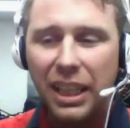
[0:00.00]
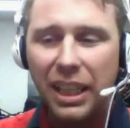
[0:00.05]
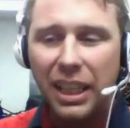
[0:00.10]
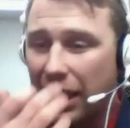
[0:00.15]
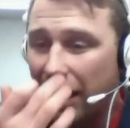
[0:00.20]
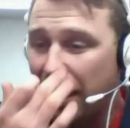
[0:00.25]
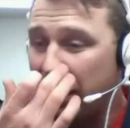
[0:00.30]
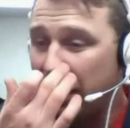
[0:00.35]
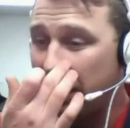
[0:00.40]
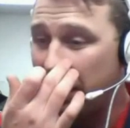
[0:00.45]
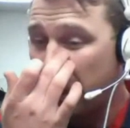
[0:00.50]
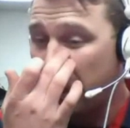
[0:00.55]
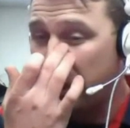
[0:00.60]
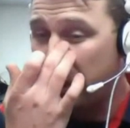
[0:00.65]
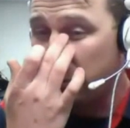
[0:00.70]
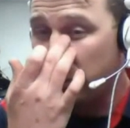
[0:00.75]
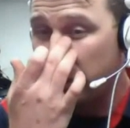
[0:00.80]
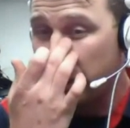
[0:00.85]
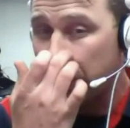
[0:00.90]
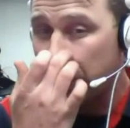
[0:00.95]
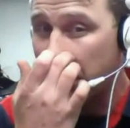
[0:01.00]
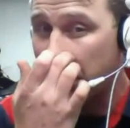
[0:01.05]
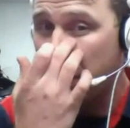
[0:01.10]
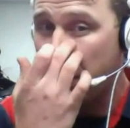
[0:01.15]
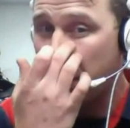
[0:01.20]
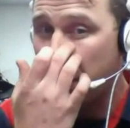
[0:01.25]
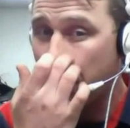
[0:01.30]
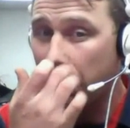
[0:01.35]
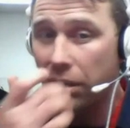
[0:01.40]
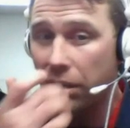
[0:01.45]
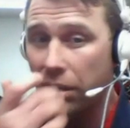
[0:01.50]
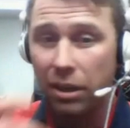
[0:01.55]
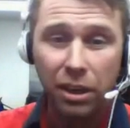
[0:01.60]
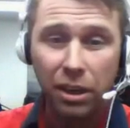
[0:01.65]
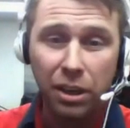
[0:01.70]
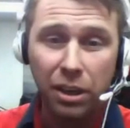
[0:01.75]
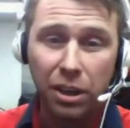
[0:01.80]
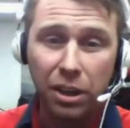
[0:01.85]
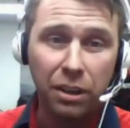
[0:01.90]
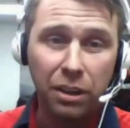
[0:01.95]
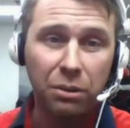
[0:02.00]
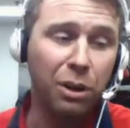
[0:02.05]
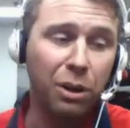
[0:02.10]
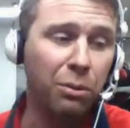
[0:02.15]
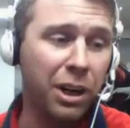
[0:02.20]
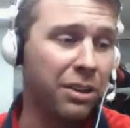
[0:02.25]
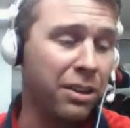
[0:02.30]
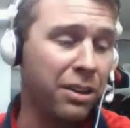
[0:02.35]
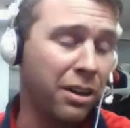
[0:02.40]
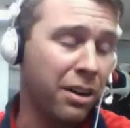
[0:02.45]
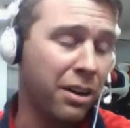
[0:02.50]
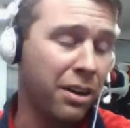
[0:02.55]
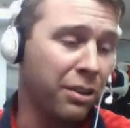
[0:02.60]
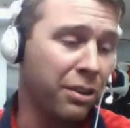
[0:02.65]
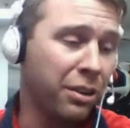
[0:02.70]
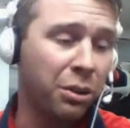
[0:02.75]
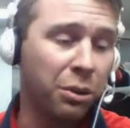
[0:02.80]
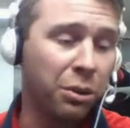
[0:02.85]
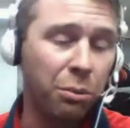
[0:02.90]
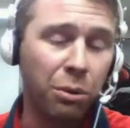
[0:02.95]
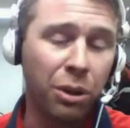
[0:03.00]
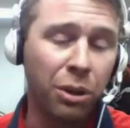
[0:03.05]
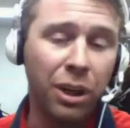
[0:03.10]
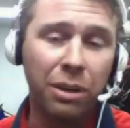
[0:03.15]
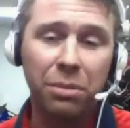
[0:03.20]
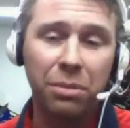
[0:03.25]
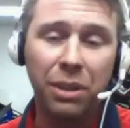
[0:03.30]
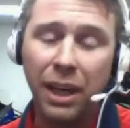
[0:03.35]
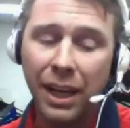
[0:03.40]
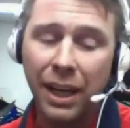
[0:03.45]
I didn't really care one way or the other who won,